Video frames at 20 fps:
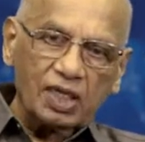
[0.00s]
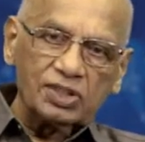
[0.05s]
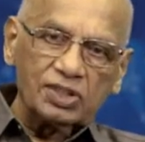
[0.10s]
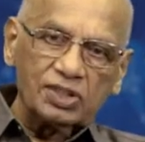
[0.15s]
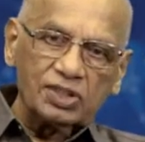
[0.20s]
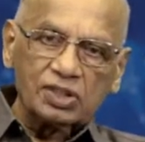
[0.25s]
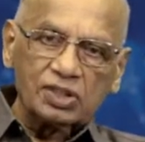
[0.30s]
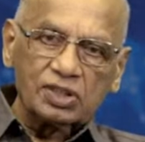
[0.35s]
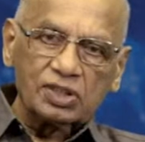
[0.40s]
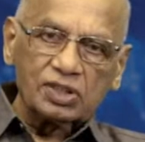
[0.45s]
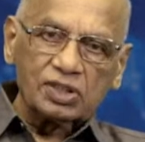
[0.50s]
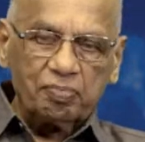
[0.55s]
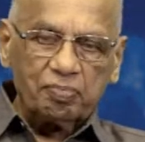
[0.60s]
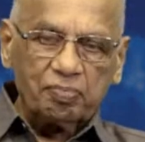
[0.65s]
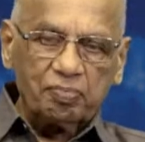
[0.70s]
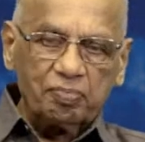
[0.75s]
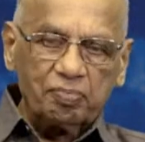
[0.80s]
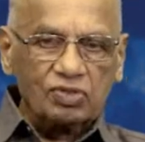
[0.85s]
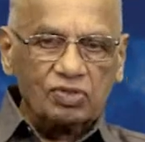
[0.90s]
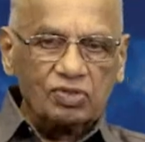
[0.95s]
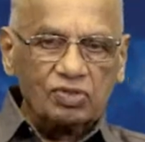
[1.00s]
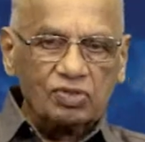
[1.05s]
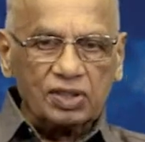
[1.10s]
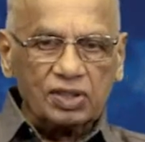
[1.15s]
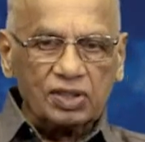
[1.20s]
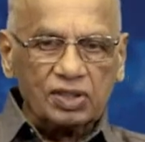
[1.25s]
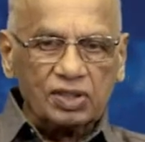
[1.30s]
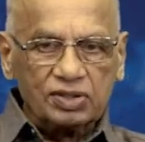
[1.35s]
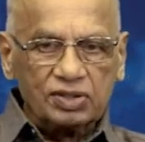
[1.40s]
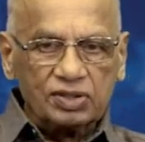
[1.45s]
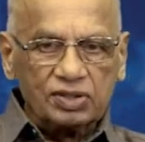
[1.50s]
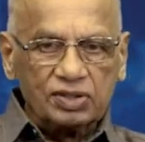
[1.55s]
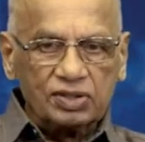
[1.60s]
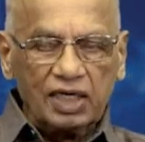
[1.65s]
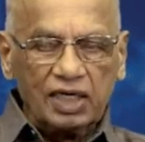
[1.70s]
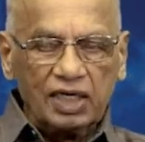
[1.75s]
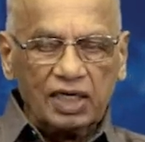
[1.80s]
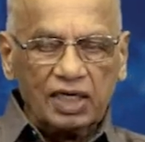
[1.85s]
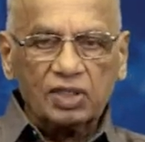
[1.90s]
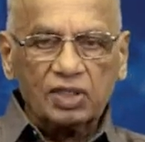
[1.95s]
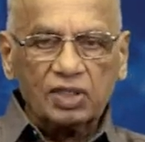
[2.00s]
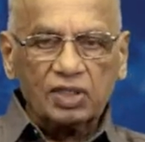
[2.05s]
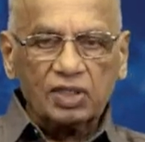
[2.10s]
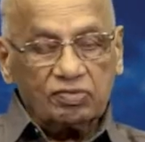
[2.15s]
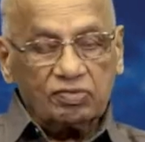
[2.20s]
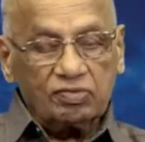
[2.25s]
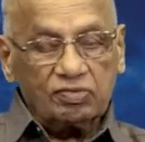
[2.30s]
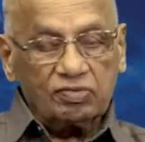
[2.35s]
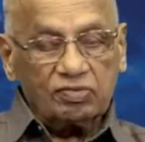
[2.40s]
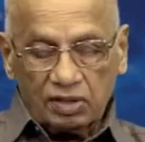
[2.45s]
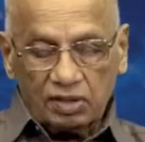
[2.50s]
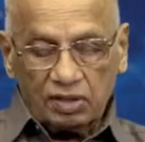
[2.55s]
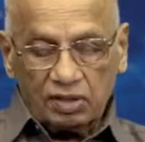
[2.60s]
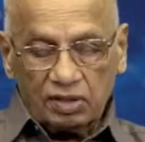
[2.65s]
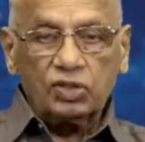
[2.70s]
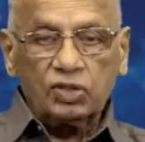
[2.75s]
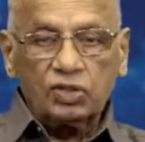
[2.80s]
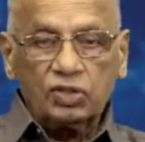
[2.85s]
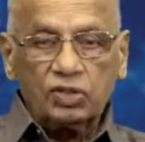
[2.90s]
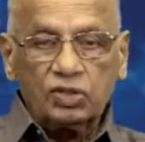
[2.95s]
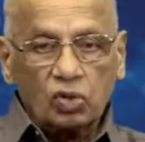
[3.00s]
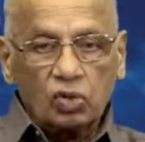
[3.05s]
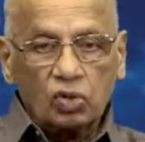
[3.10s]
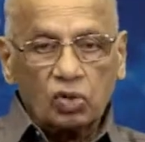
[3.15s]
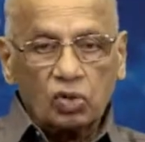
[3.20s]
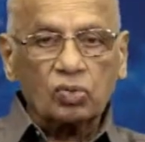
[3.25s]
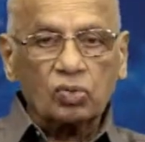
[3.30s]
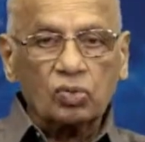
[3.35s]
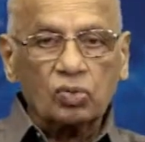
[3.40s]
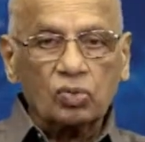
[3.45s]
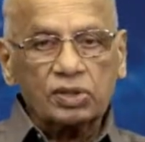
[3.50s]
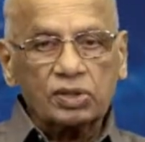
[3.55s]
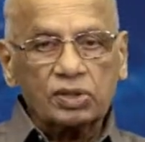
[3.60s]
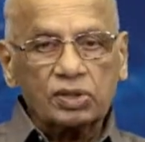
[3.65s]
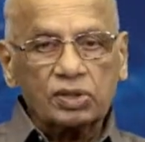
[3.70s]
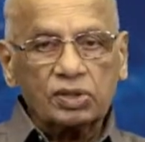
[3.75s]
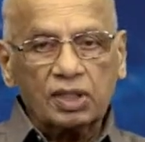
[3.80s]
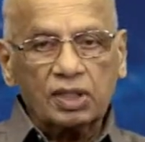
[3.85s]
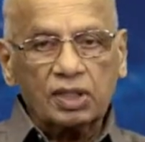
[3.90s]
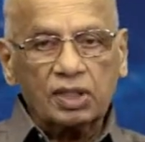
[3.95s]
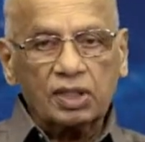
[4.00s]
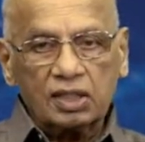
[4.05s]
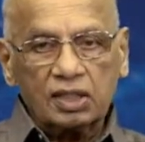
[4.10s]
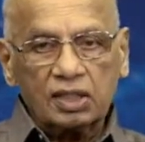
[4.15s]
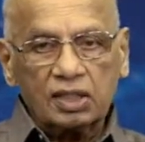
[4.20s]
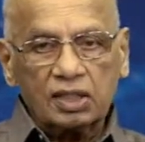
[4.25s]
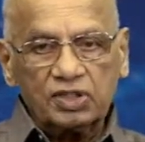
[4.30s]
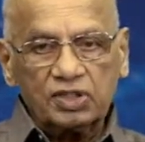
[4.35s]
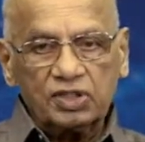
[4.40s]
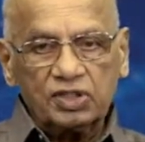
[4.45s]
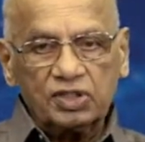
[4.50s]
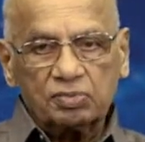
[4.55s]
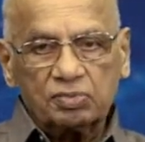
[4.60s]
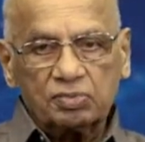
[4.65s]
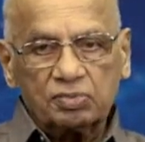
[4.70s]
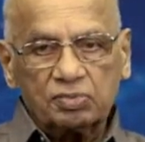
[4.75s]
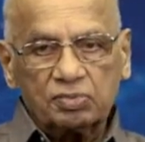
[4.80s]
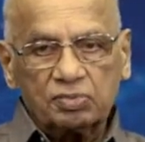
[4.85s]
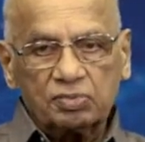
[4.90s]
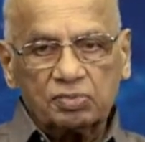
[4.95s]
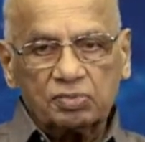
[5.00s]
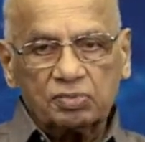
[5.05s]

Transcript: And this happens from the childbirth, even in utero, the heart beats,